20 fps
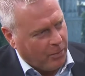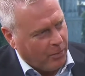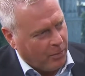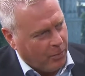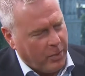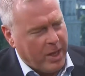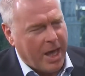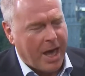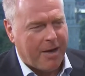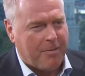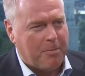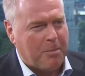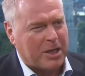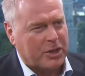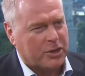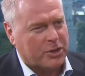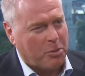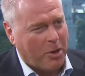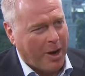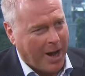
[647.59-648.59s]
We have
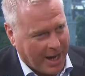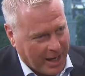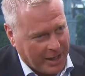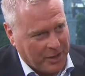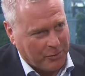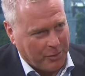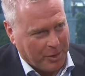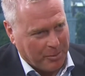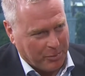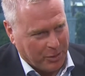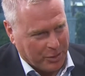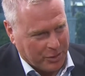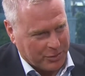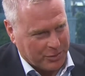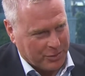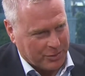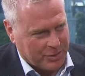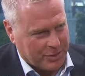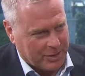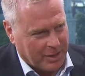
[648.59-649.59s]
much higher
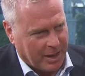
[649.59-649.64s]
ambitions.